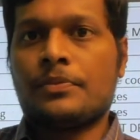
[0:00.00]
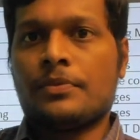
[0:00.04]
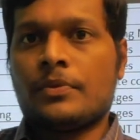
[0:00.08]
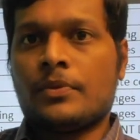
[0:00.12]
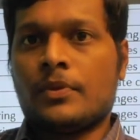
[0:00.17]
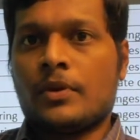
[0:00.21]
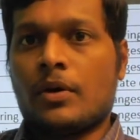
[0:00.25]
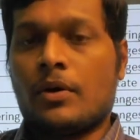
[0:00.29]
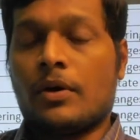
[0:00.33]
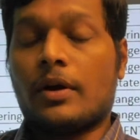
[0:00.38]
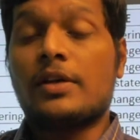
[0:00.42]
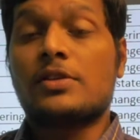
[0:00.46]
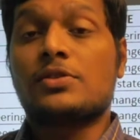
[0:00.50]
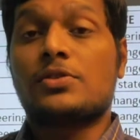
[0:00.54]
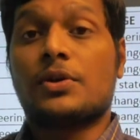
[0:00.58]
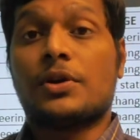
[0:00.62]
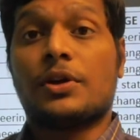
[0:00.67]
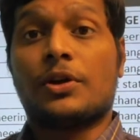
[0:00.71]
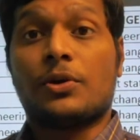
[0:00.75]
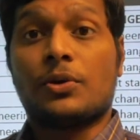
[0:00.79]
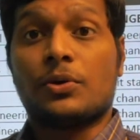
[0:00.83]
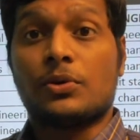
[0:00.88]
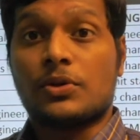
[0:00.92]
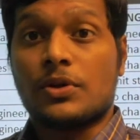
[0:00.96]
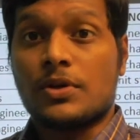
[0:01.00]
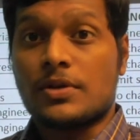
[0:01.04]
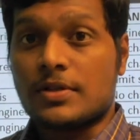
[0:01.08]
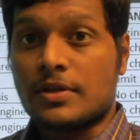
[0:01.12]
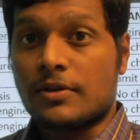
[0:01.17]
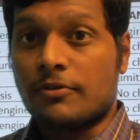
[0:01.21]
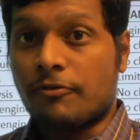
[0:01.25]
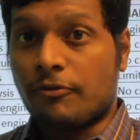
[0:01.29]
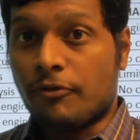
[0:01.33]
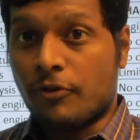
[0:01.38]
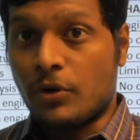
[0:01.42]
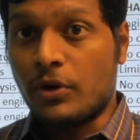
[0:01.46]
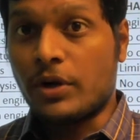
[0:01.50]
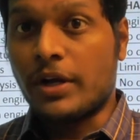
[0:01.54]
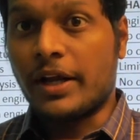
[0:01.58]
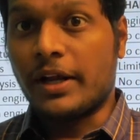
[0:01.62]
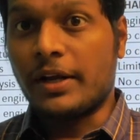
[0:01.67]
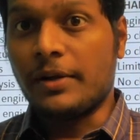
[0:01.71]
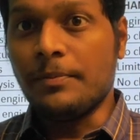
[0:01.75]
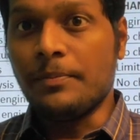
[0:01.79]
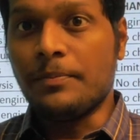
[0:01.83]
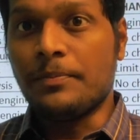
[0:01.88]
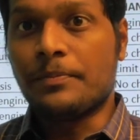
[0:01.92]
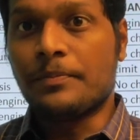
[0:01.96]
okay so in
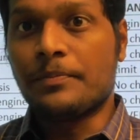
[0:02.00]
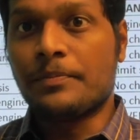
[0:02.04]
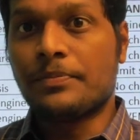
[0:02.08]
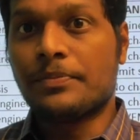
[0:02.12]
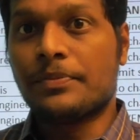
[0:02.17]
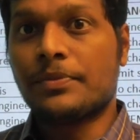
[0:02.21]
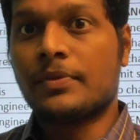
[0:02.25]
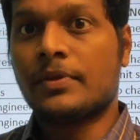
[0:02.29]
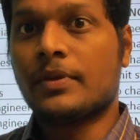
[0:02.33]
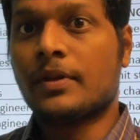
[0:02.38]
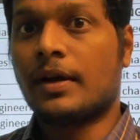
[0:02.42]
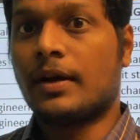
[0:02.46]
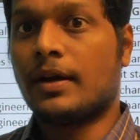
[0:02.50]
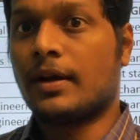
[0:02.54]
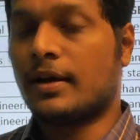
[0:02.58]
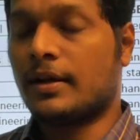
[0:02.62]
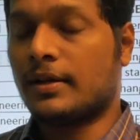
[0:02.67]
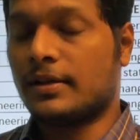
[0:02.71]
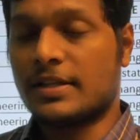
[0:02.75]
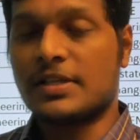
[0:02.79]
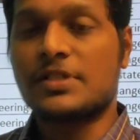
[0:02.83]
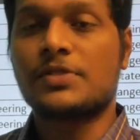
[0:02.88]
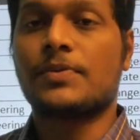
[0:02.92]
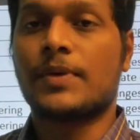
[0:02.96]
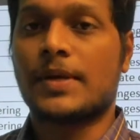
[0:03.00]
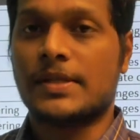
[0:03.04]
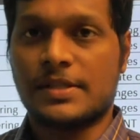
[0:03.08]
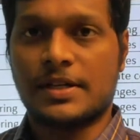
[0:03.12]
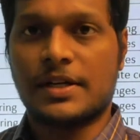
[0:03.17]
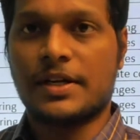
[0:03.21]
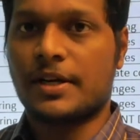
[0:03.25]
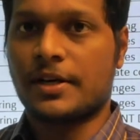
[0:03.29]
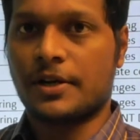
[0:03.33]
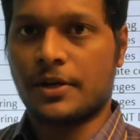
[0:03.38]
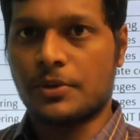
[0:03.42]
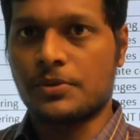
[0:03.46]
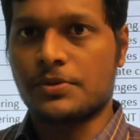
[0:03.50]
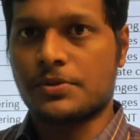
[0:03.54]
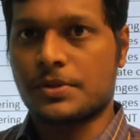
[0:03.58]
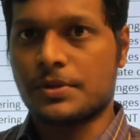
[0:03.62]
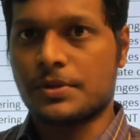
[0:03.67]
2014 uh, this was introduced